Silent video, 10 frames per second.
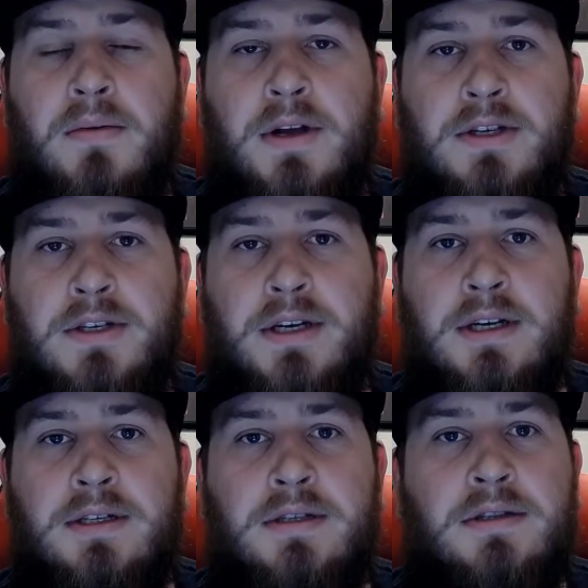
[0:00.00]
which
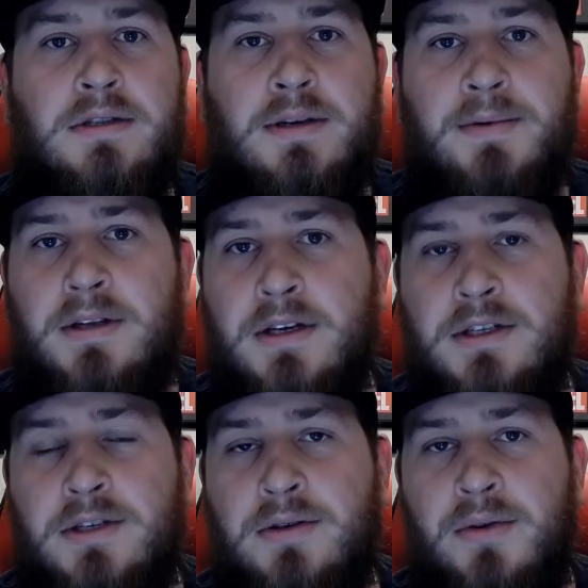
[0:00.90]
is typically
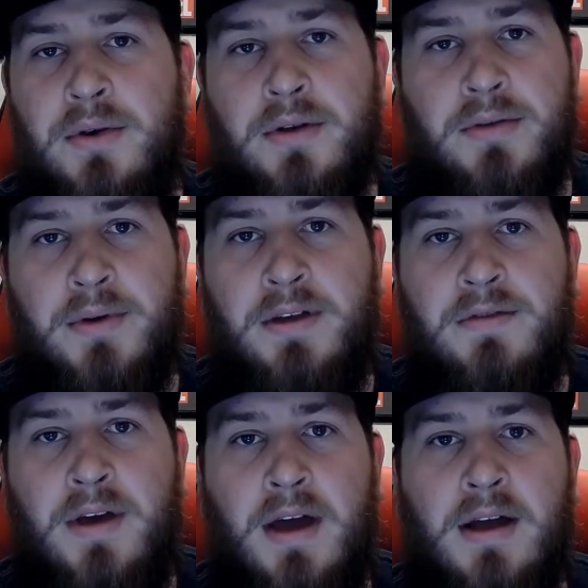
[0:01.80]
2 or 3
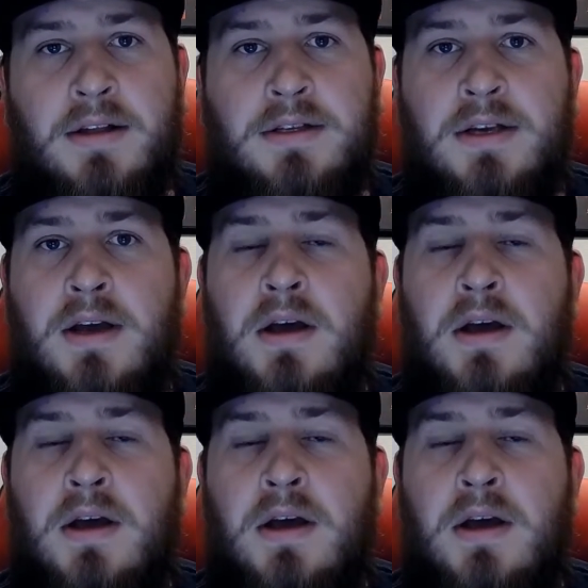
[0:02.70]
fans